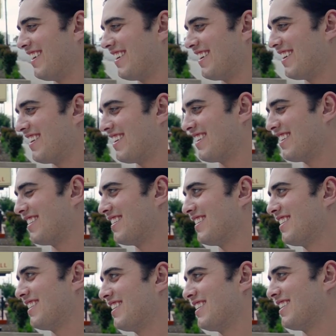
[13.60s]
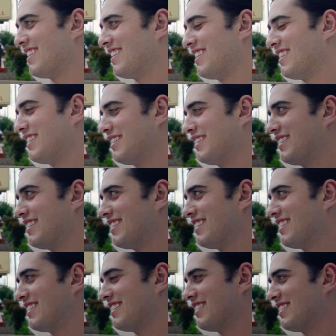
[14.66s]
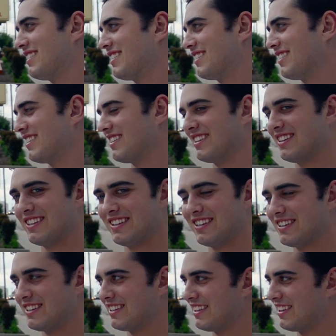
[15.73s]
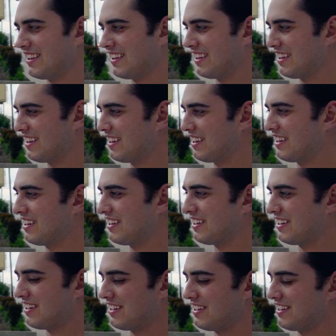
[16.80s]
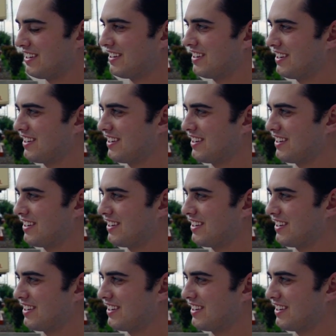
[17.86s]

This person isn't speaking.